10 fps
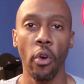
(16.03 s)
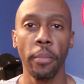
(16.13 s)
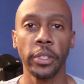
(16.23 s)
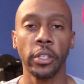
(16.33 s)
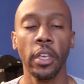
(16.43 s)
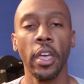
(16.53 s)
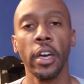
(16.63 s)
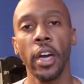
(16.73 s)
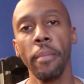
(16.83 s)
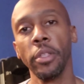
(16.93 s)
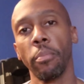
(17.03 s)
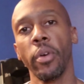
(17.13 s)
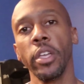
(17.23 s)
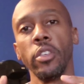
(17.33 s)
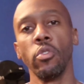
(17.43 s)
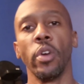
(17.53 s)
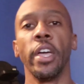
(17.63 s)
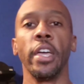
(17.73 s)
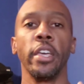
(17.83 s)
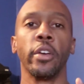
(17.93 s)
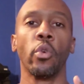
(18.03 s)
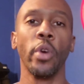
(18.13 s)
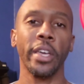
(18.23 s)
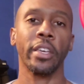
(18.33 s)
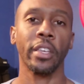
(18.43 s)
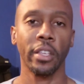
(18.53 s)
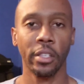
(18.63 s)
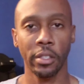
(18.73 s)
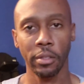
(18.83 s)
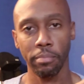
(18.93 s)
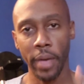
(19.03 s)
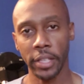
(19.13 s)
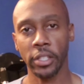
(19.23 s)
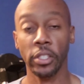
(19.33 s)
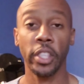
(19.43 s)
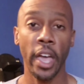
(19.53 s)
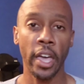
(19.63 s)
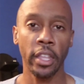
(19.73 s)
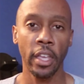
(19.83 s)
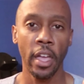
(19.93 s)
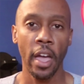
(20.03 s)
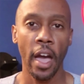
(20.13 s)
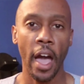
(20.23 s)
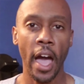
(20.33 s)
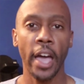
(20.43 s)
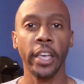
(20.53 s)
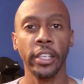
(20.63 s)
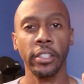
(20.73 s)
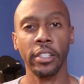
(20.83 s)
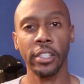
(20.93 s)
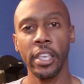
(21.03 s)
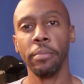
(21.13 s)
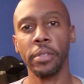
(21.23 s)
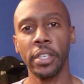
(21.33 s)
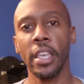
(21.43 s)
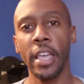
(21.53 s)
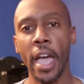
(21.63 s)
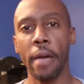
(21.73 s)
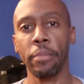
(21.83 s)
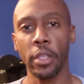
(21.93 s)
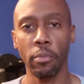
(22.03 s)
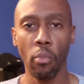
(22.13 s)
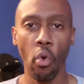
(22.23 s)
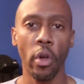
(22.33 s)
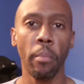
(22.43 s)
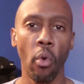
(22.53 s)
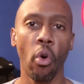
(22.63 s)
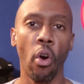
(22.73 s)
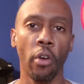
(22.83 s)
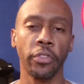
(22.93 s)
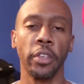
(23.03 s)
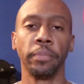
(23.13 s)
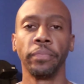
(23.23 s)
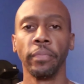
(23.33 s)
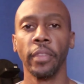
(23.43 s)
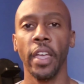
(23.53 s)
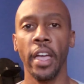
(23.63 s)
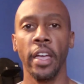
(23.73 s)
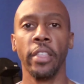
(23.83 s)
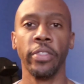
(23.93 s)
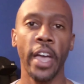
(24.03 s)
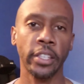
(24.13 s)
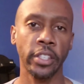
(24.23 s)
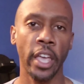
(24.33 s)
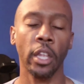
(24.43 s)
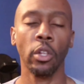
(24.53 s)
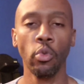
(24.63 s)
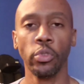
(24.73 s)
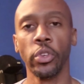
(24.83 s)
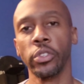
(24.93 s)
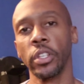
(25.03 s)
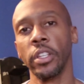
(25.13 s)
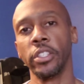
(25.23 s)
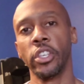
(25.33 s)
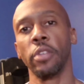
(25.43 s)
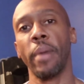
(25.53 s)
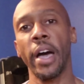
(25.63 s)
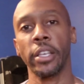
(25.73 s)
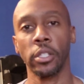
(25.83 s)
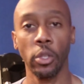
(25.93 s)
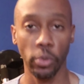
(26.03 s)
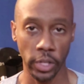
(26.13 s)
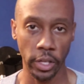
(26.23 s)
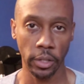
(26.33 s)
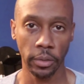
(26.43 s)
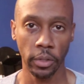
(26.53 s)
Performance, coming to bring you a quick message that I keep seeing happening more and more often, and that's that losers legitimize losing.